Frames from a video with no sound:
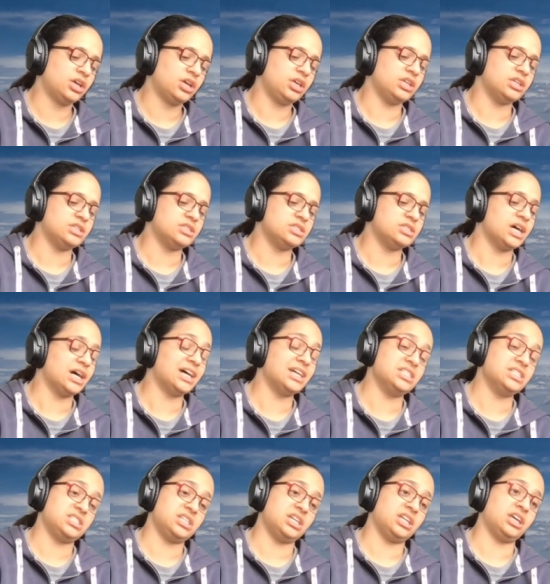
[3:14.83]
is uh,
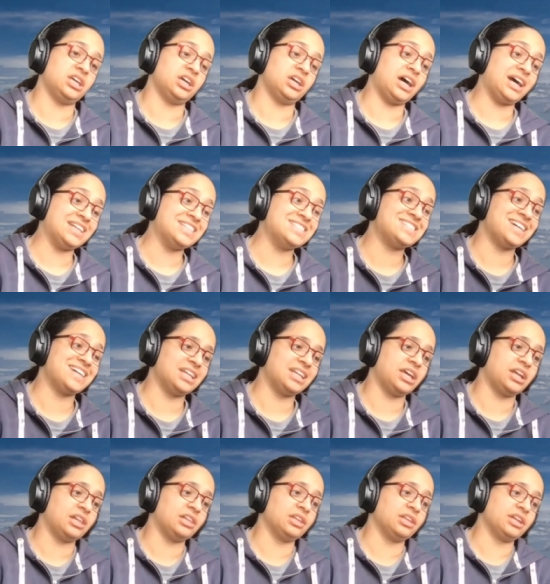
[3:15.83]
Einstein Einstein
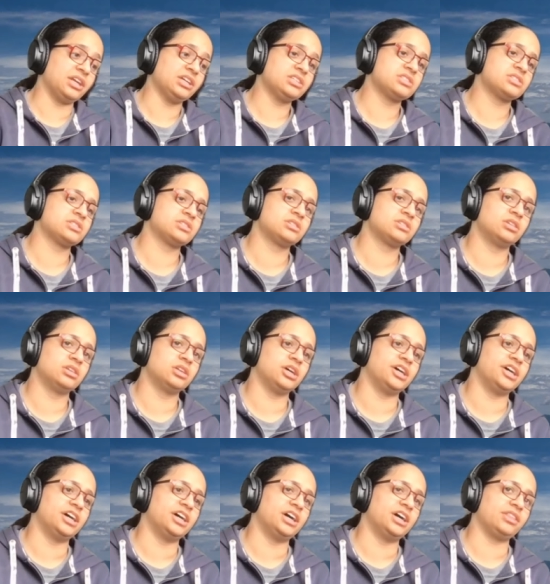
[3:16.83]
Analytics.
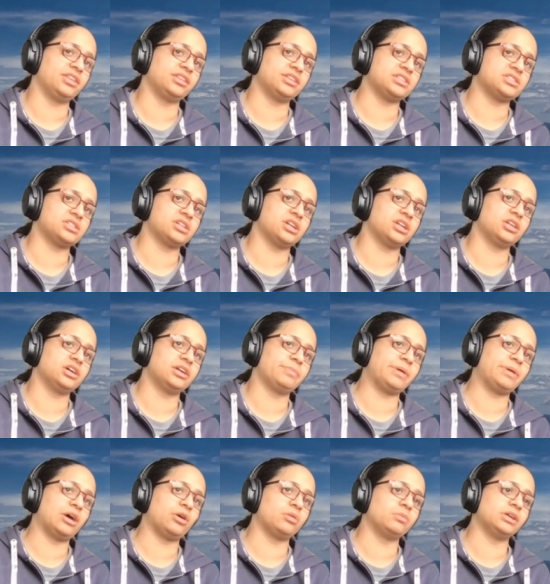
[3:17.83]
Uh, I think that's got a lot of
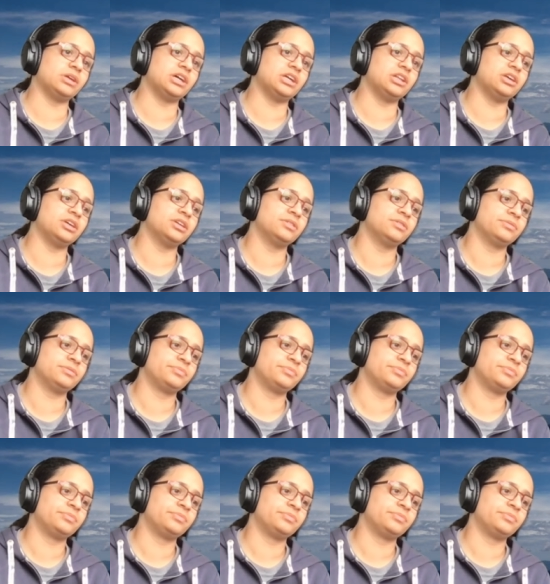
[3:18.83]
power behind it.